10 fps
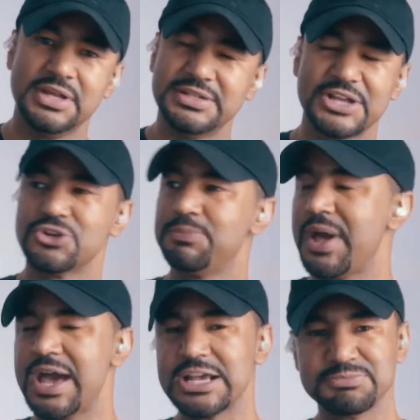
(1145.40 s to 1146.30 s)
not your
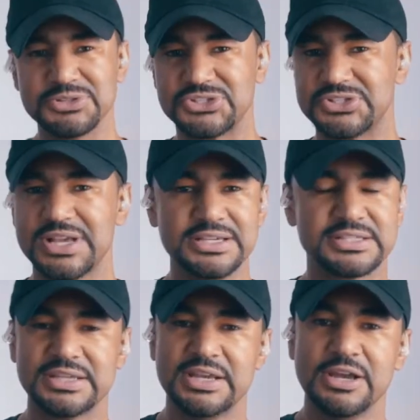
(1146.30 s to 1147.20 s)
past
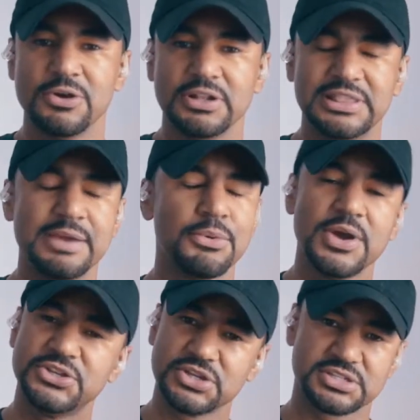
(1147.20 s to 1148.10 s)
mistakes.
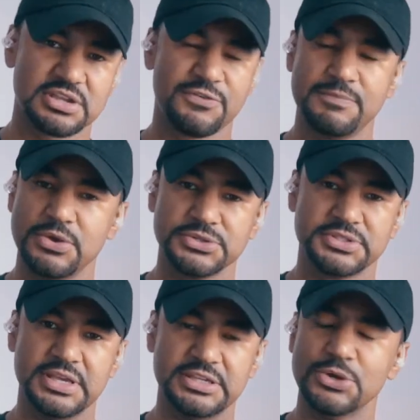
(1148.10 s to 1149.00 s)
Liberate yourself from those
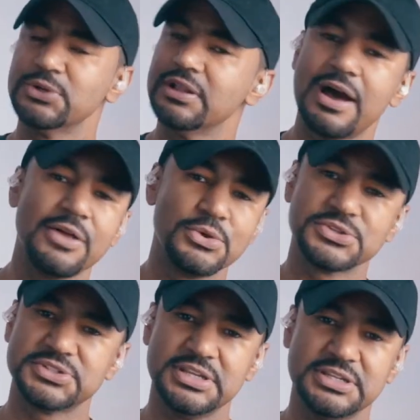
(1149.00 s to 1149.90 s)
things. Don't allow those
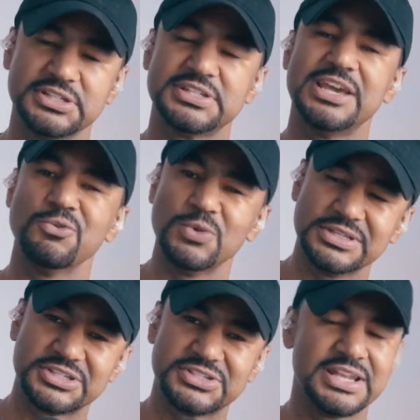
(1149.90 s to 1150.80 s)
things to take real
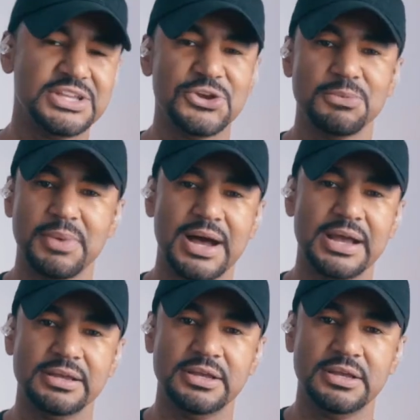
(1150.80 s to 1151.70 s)
estate in your mind.
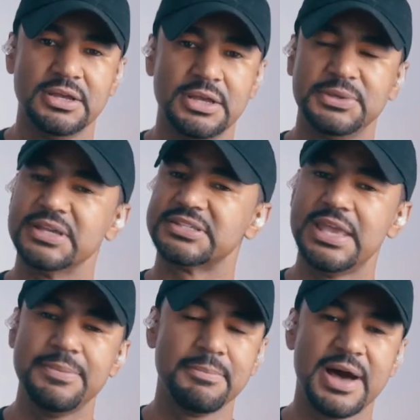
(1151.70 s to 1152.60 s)
Because
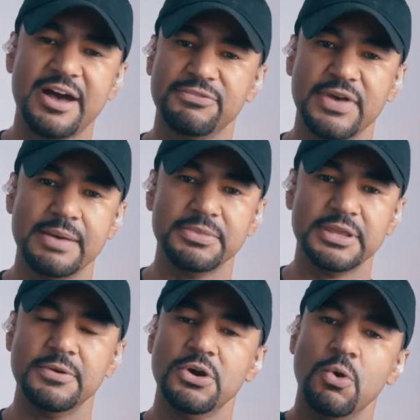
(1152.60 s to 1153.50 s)
keep in mind,
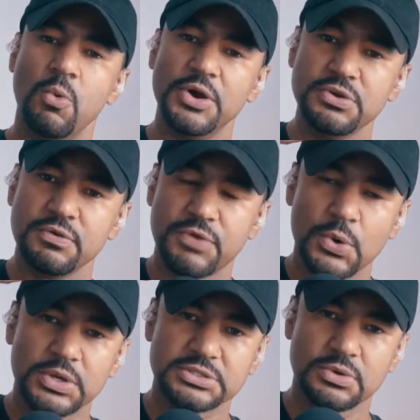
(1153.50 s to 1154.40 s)
family, what you
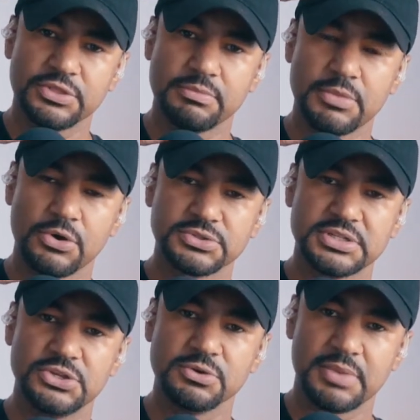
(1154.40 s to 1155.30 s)
focus on the most in
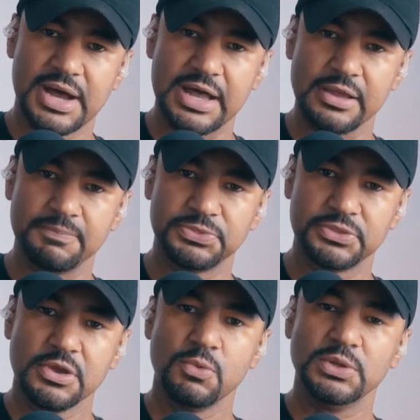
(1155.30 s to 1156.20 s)
your mind
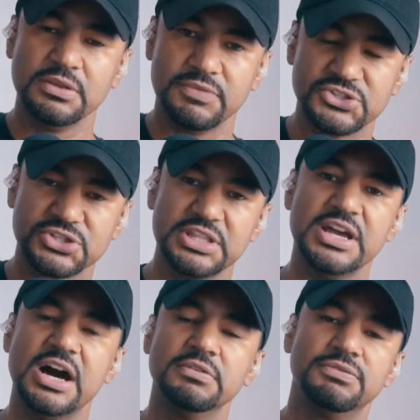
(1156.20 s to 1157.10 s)
will eventually
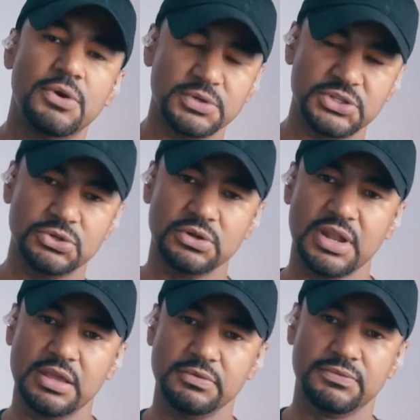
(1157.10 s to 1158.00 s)
unfold in your
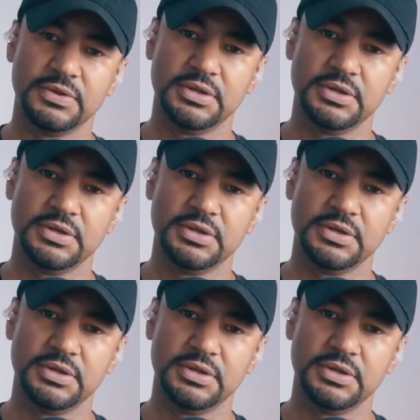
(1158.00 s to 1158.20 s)
life.